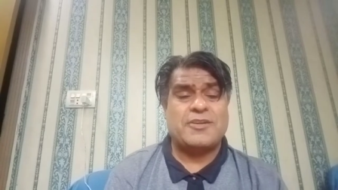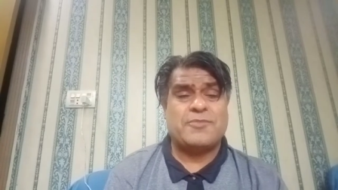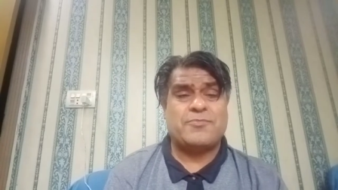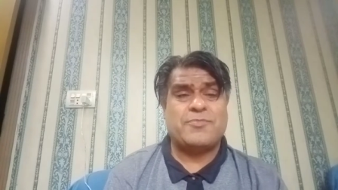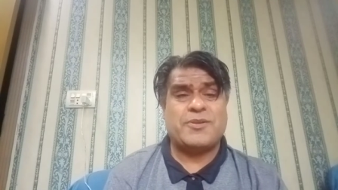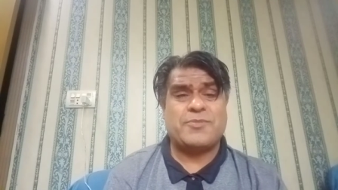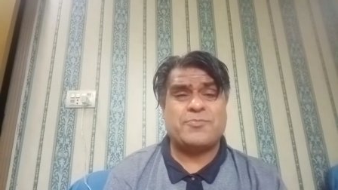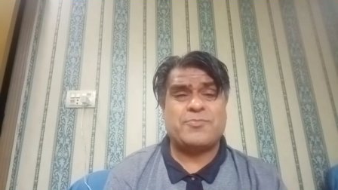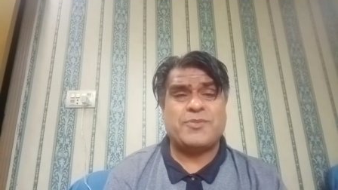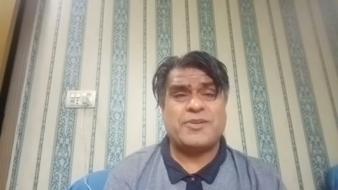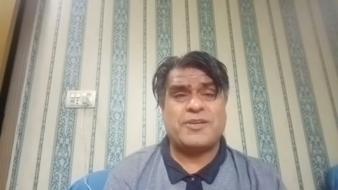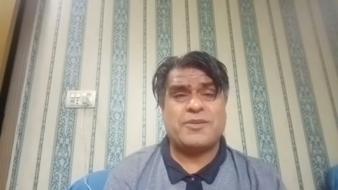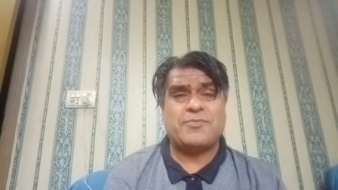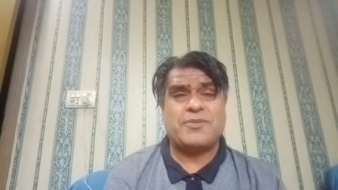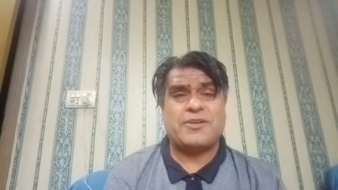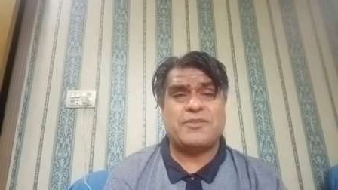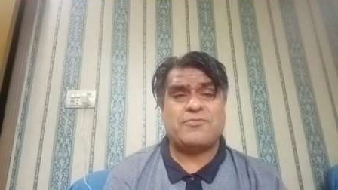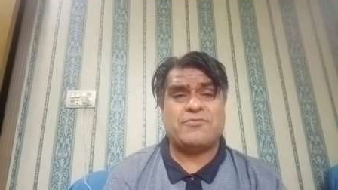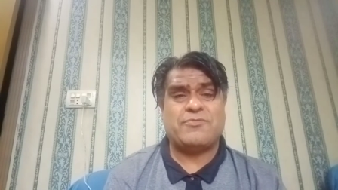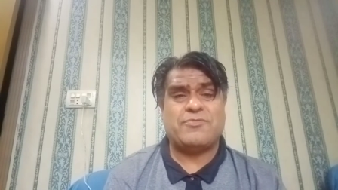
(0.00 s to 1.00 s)
be
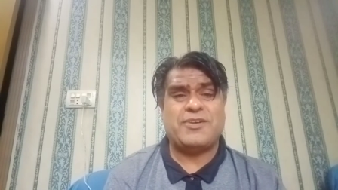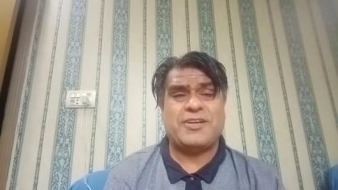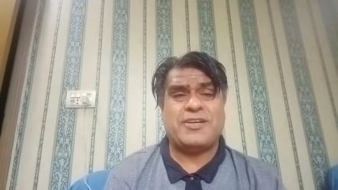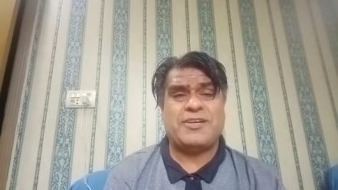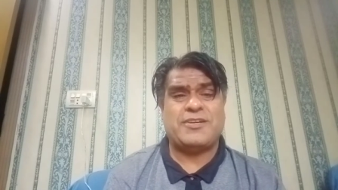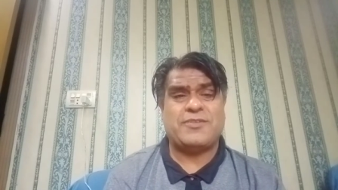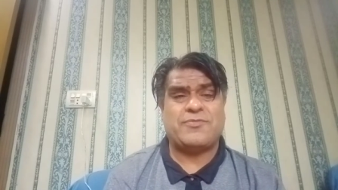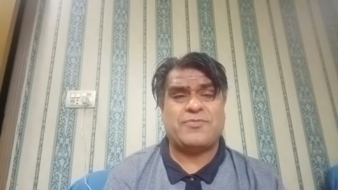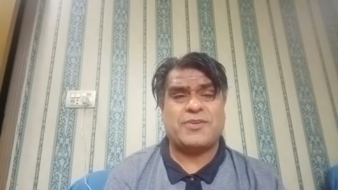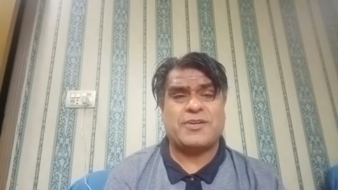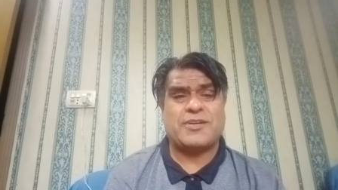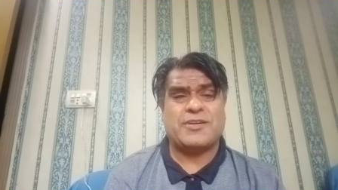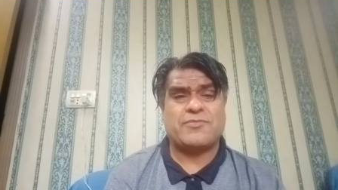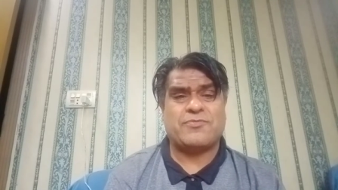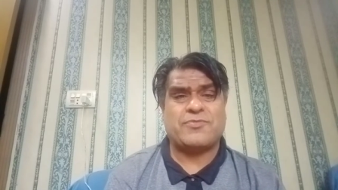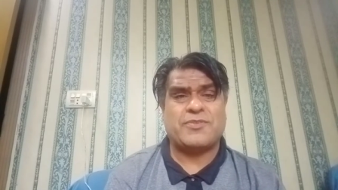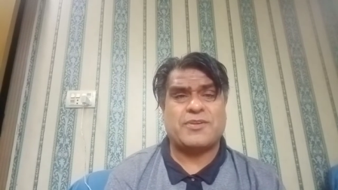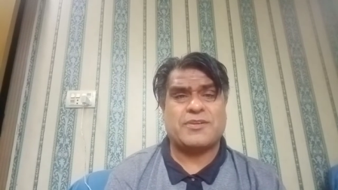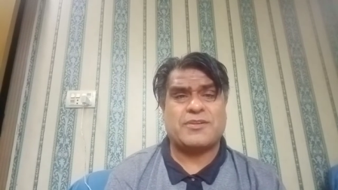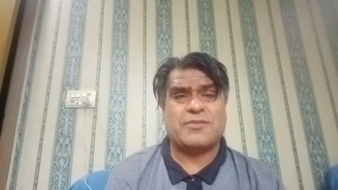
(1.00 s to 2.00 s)
becoming very difficult
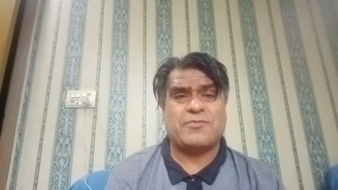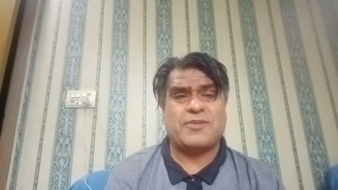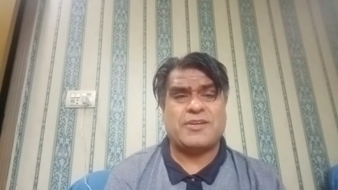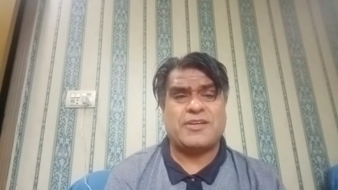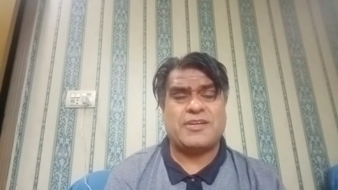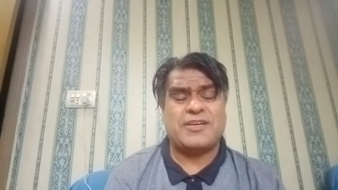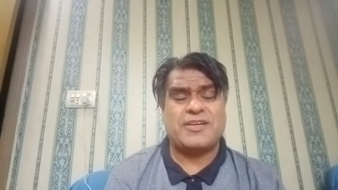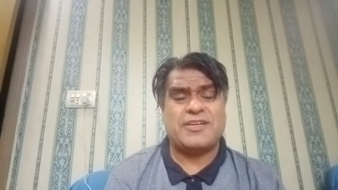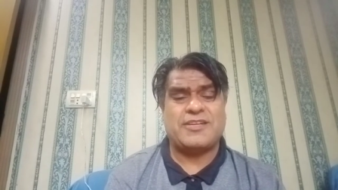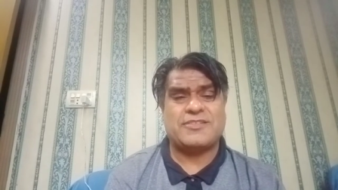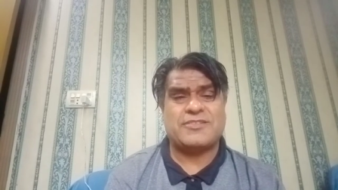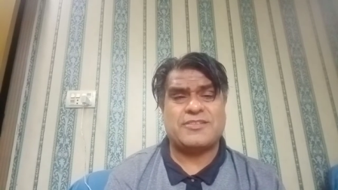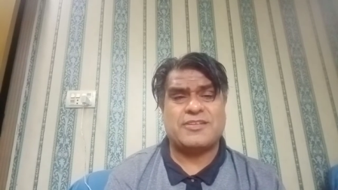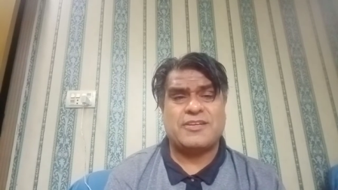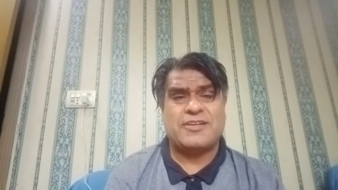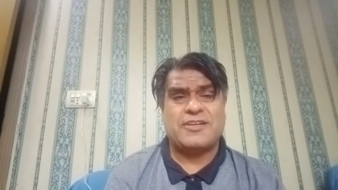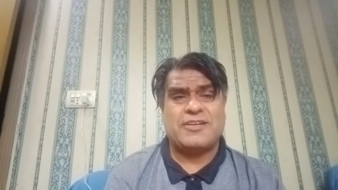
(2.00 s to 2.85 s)
for kamala harris